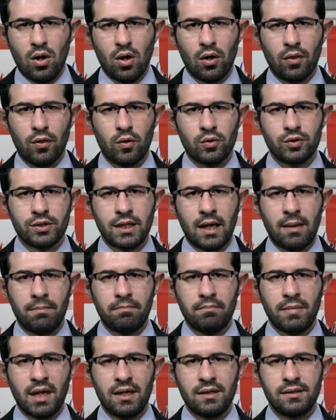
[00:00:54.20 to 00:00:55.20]
Although
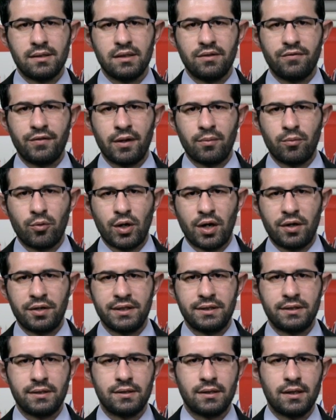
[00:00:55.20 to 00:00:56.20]
some may see
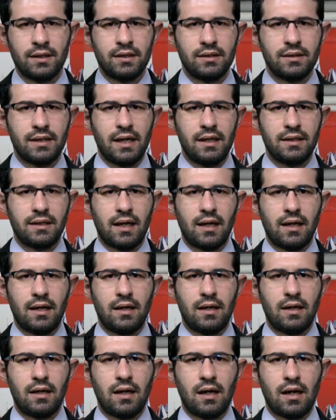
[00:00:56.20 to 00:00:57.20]
February's
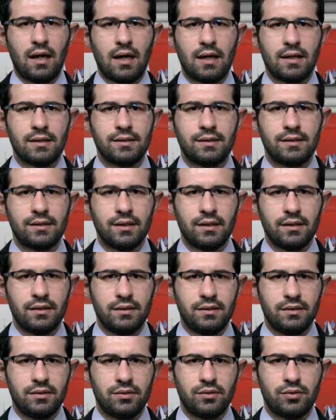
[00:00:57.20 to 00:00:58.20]
data as a
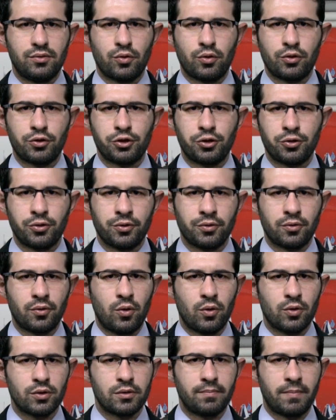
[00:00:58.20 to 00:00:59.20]
distortion
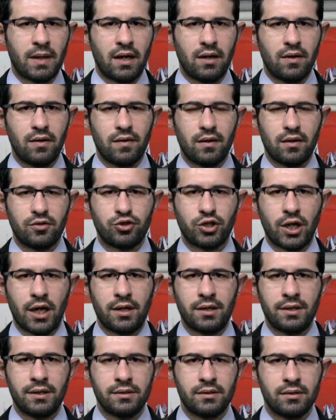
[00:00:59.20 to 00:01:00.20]
caused by the
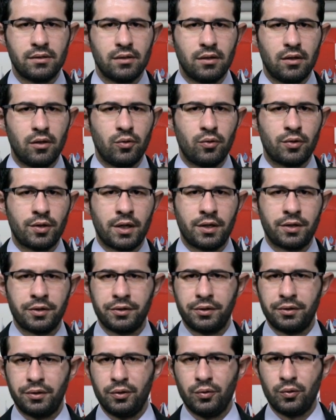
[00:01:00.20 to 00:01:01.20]
Chinese
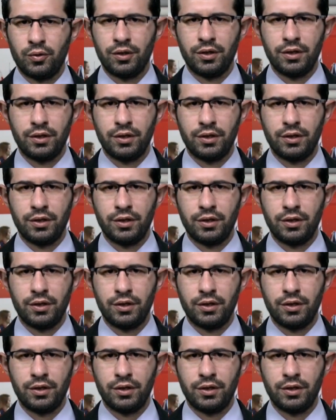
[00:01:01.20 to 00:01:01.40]
Lunar New